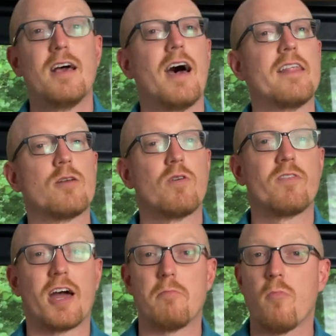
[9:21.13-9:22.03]
And then we've
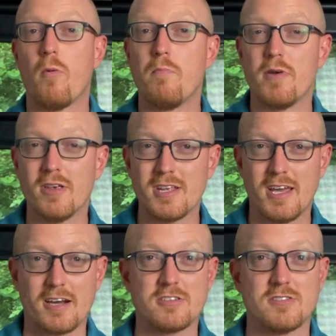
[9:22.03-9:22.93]
got a mobility
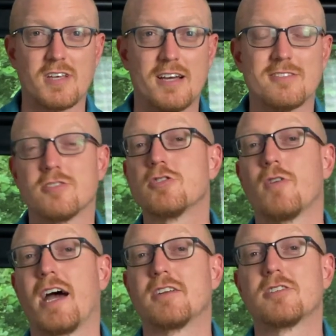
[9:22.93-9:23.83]
exercise or
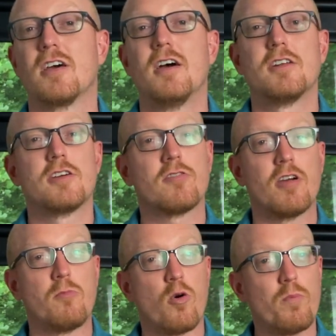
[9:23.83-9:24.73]
stretch to create
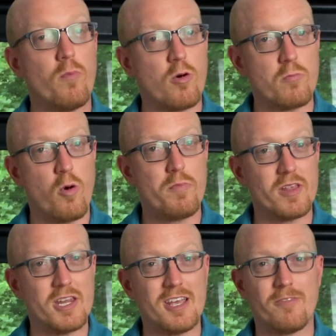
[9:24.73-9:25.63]
more
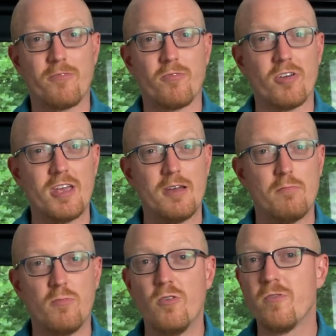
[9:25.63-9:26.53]
mobility and free
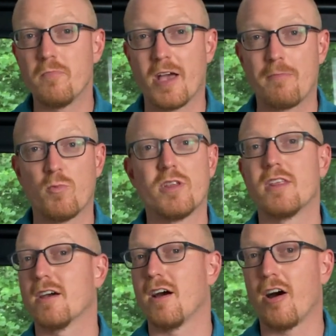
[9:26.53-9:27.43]
movement within
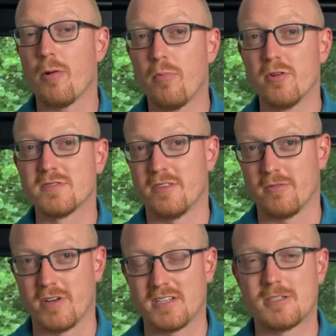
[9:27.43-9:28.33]
the carpals of the
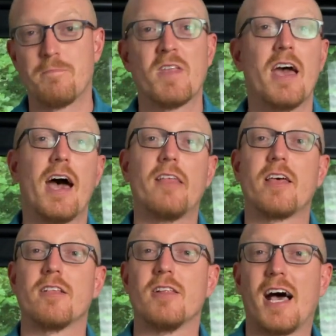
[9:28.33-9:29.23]
wrist. And then
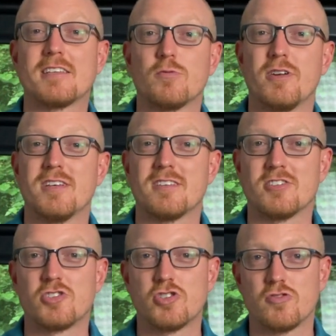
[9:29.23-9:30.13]
the last one is a
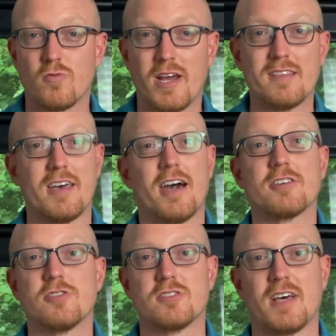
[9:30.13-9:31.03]
strength
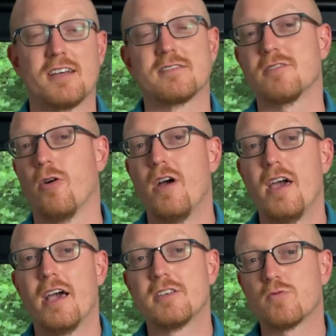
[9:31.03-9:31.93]
exercise. So
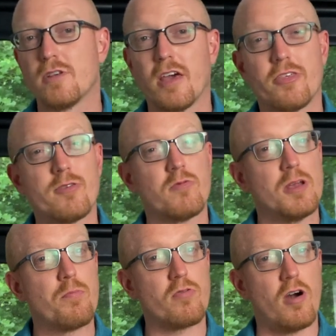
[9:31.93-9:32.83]
it's really a
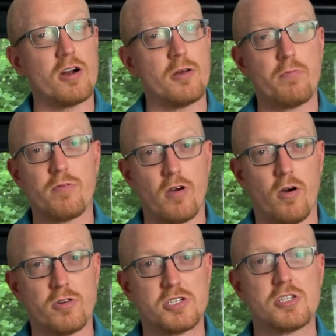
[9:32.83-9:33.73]
3-pronged
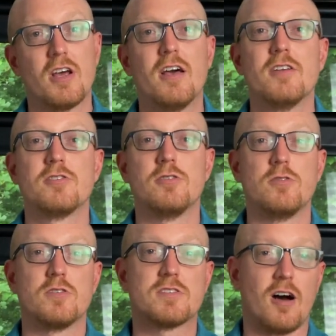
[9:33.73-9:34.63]
approach
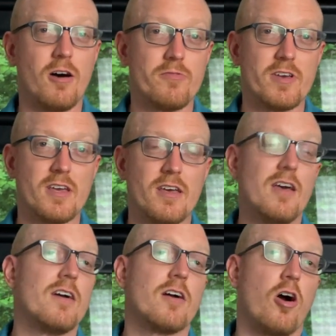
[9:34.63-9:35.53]
to solving
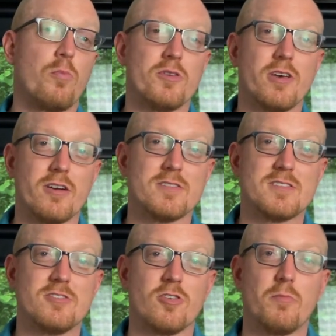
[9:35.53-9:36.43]
carpal tunnel
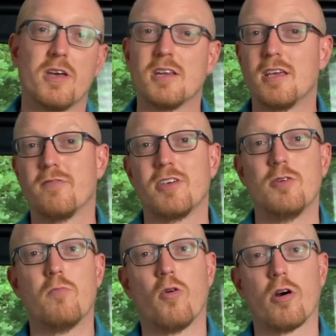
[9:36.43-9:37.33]
syndrome and giving you
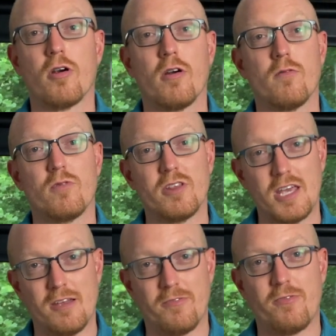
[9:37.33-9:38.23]
more
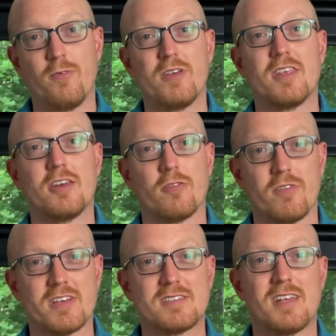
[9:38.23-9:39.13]
relief within your
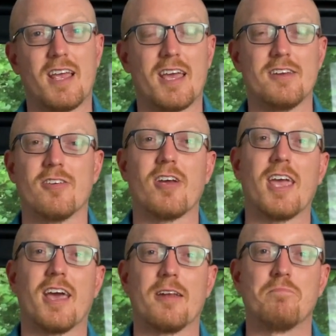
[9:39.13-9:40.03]
wrist and your
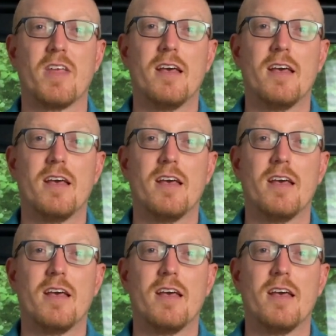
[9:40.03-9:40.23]
hand.